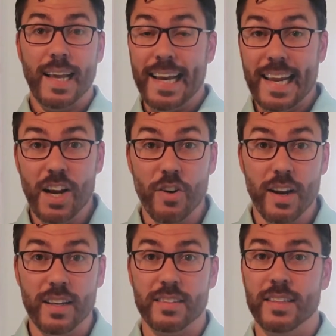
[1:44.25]
and hear
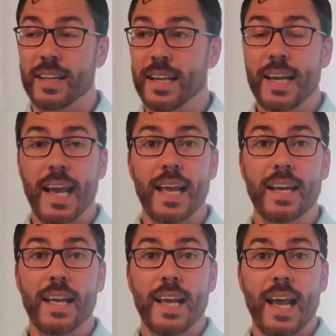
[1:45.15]
it
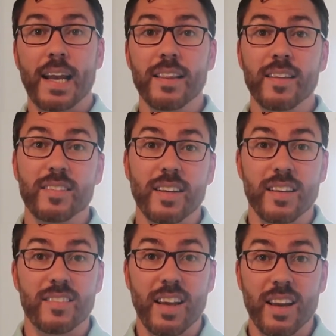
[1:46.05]
and listen
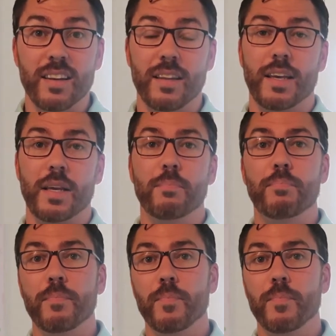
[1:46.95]
intently.